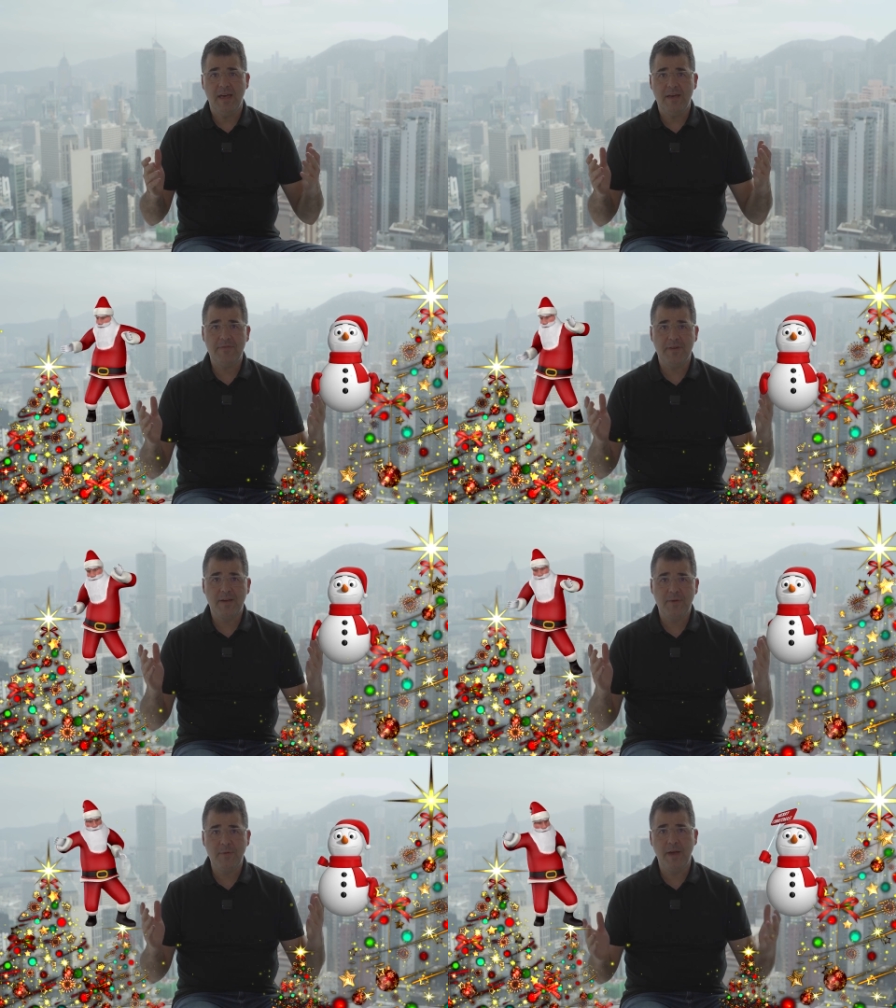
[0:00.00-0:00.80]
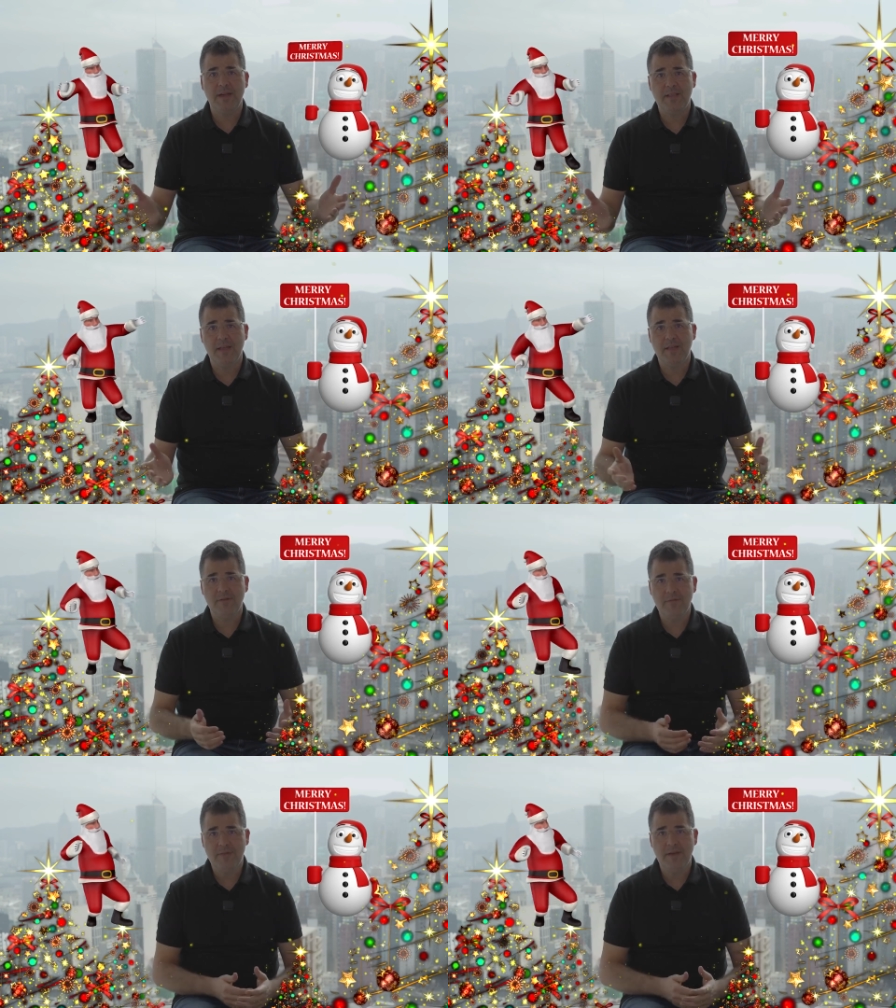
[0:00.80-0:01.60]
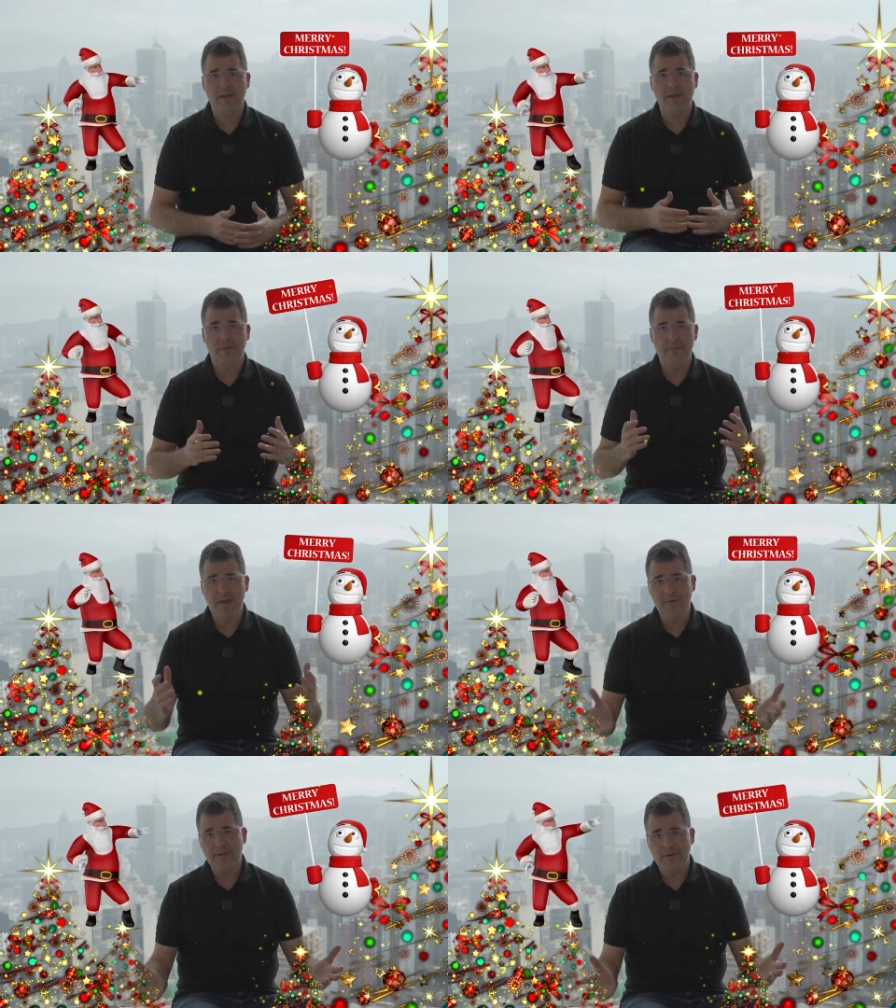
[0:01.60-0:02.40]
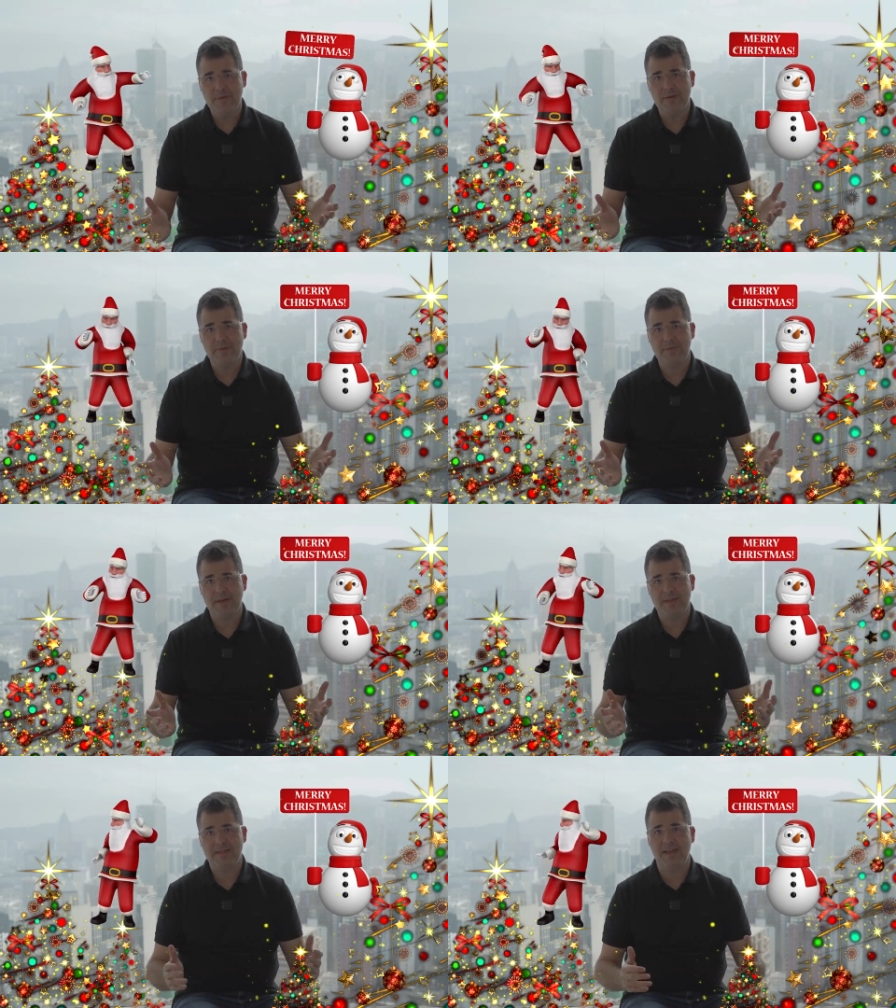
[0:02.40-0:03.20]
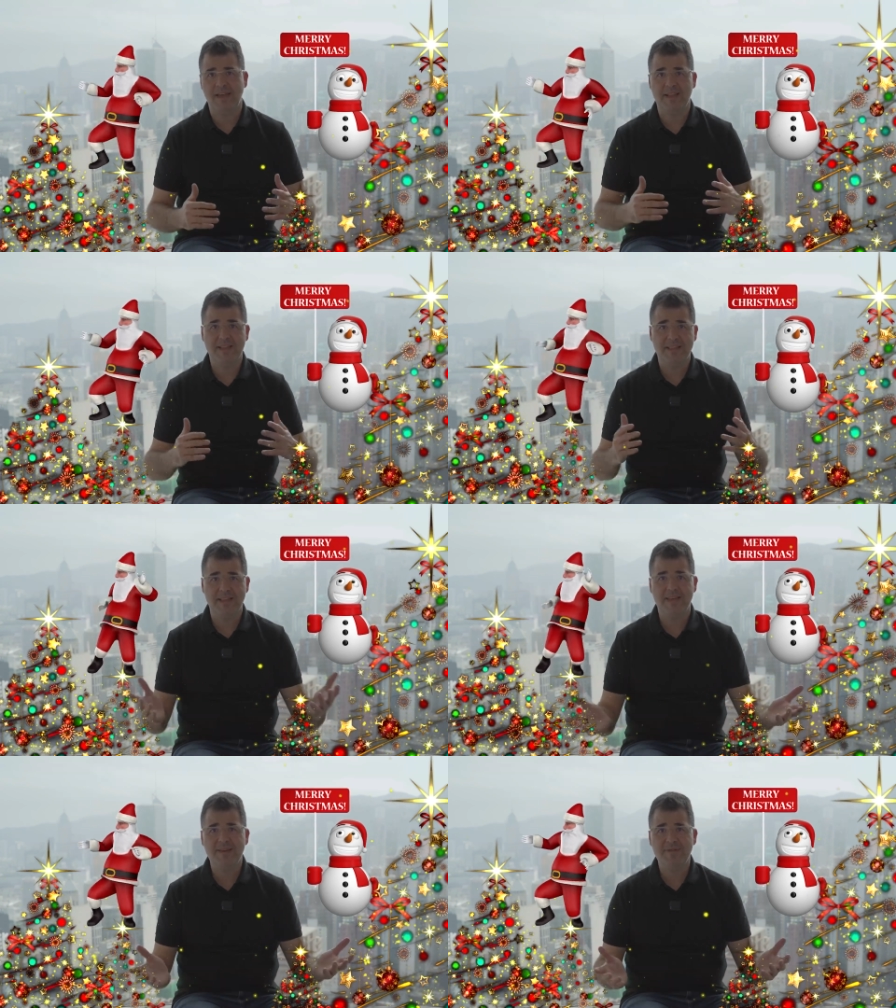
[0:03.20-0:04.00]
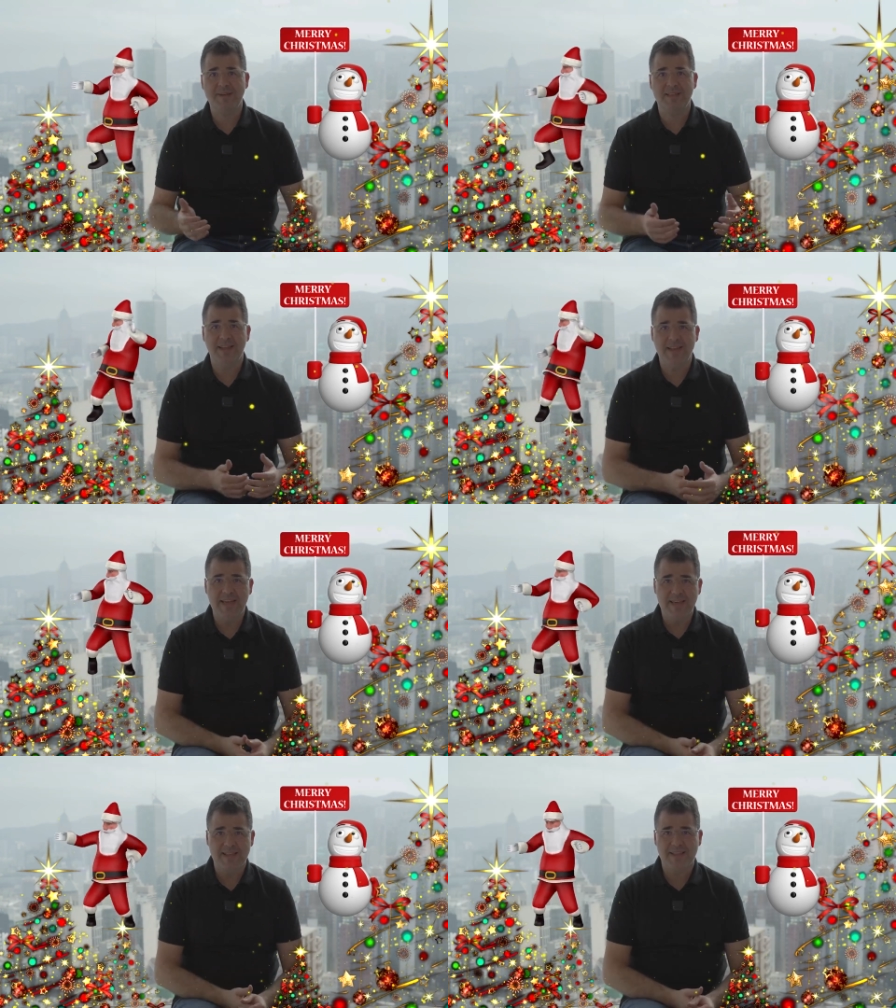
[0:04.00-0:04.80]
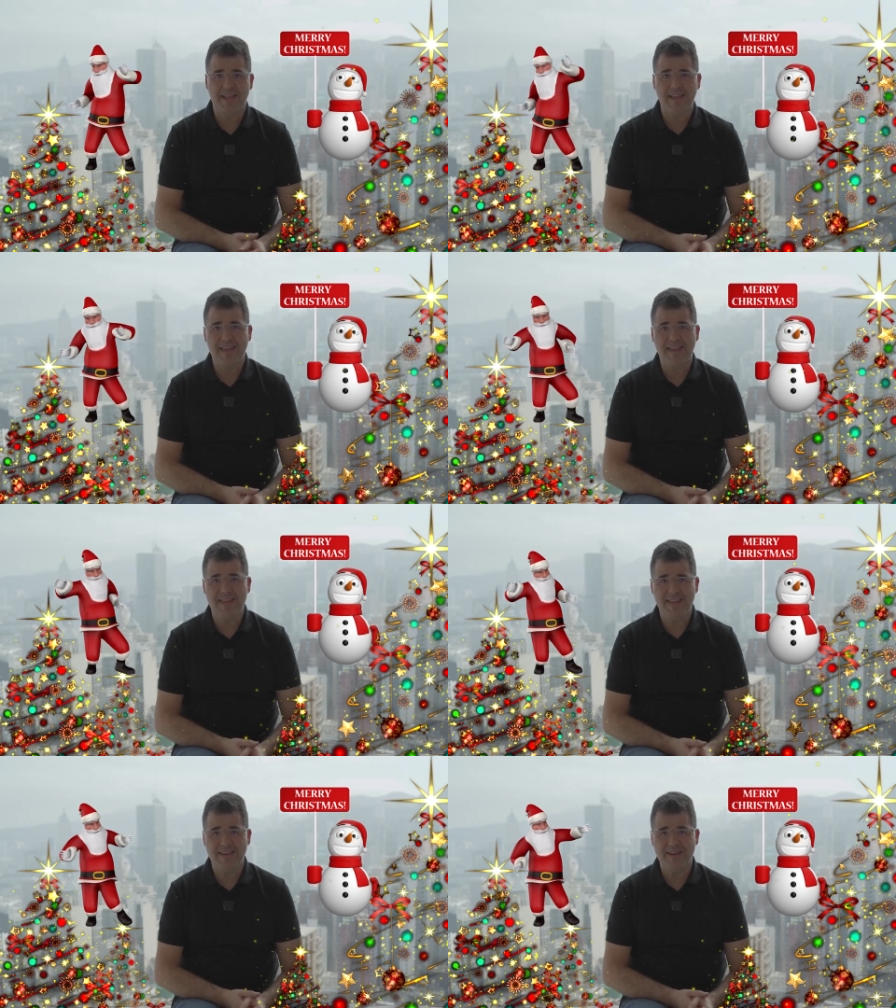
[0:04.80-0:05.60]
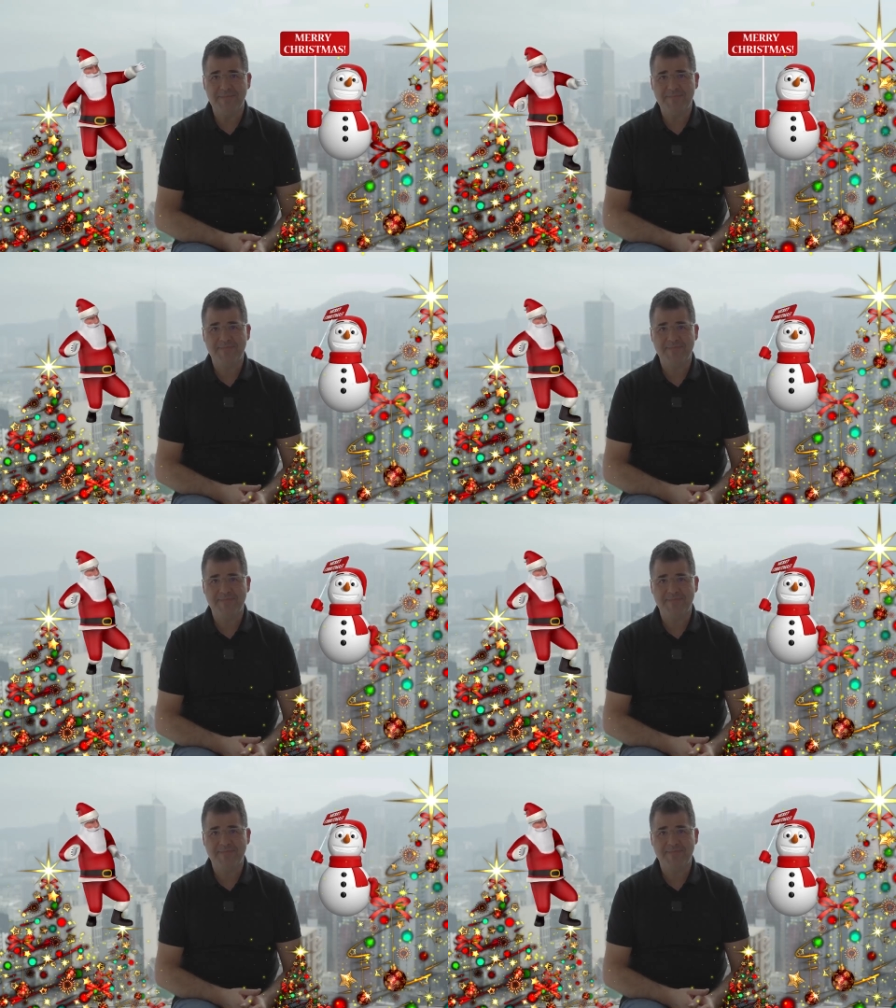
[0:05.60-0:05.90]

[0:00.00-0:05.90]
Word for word: Have a great end of year, Merry Christmas, and see you in the next year.